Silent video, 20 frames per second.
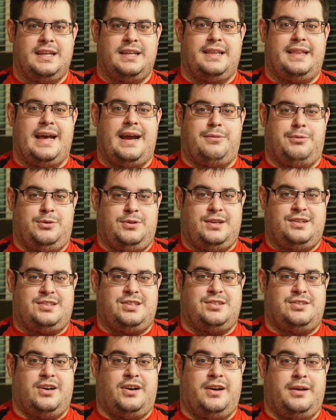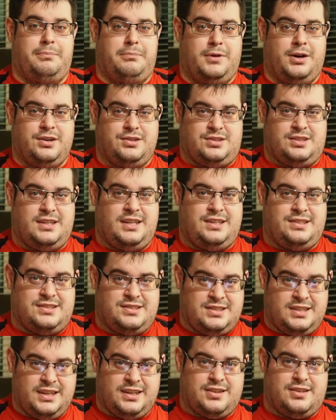That releases on March the
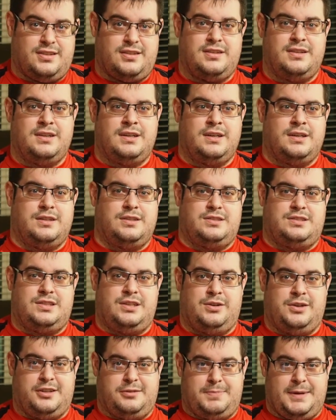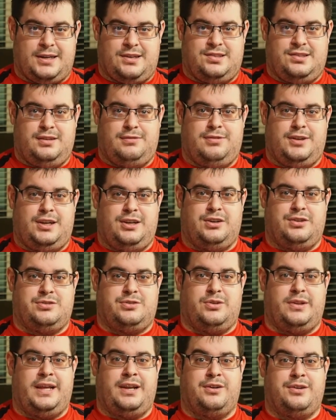6th, so expect to see
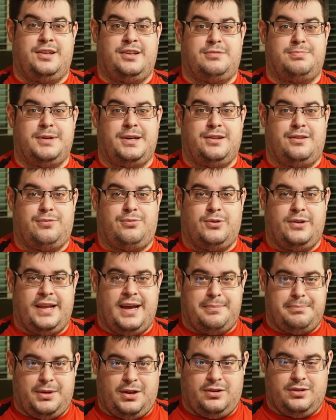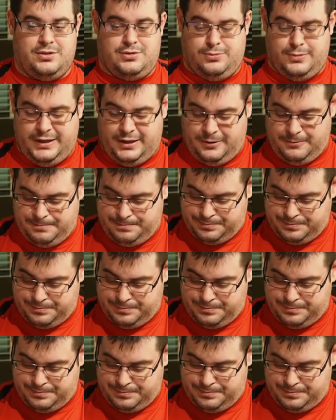videos later this month for that ball as well.